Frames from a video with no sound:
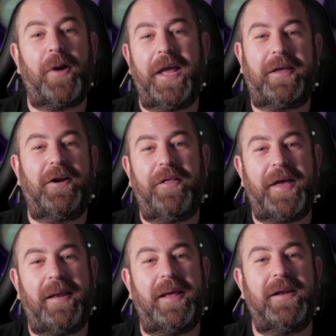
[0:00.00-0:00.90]
Rake and all
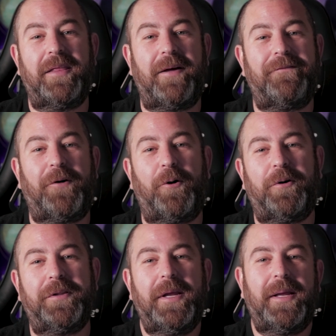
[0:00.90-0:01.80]
that into the
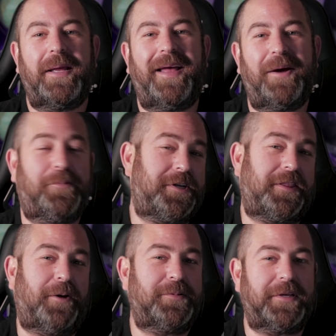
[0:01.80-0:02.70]
fold, which I
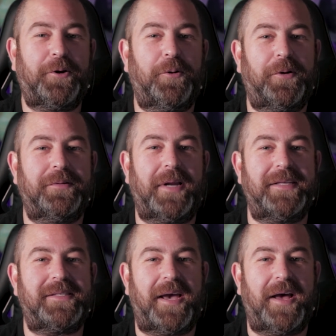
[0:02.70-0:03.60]
thought was a cool,
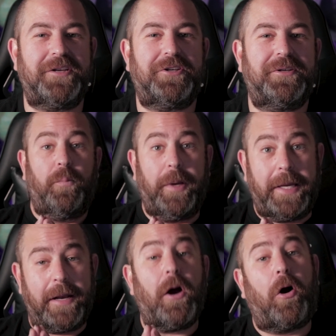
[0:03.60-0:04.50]
nice touch. We
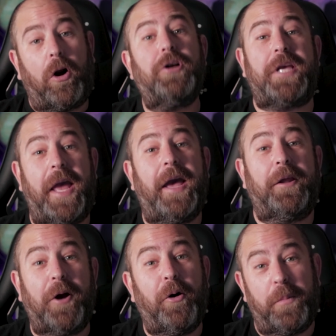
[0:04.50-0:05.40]
get
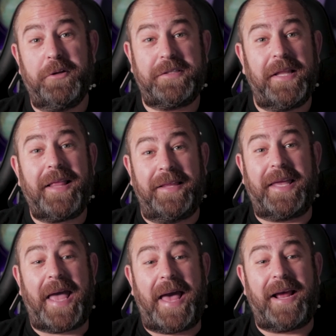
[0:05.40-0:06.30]
Artan almost letting the
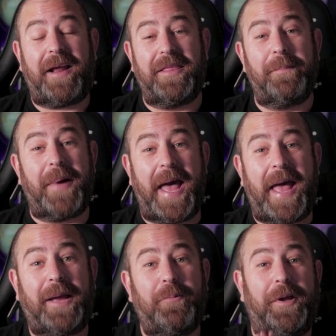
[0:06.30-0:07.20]
cat out of the
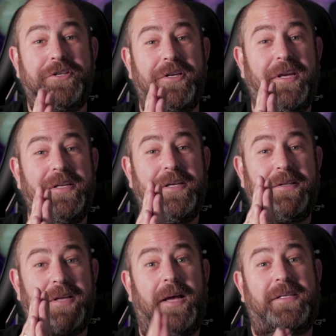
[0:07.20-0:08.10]
bag when
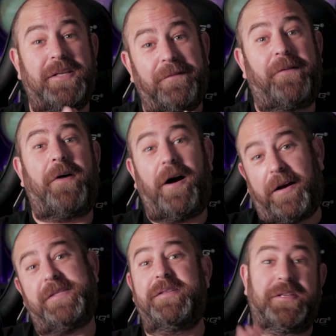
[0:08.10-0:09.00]
Silver
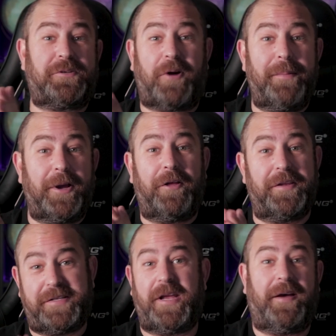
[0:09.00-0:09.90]
Fox is describing all the
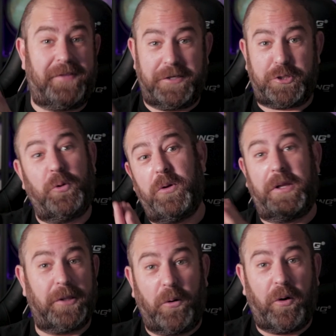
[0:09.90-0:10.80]
stuff that Tool
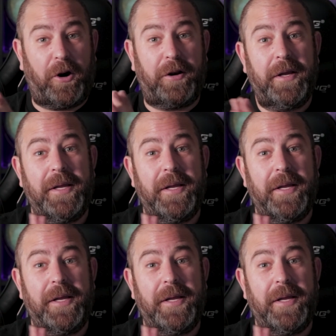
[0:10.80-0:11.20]
and Lorne